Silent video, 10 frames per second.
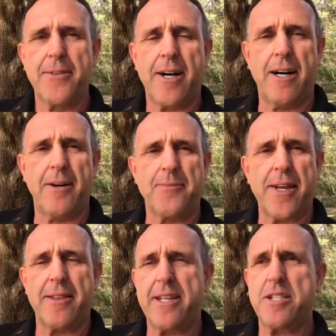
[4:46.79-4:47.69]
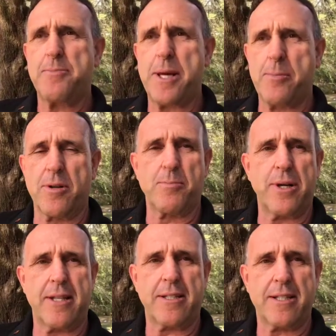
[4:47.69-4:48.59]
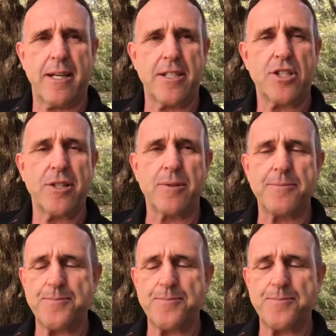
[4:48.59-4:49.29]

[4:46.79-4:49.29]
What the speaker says: And these people are pretty excited too.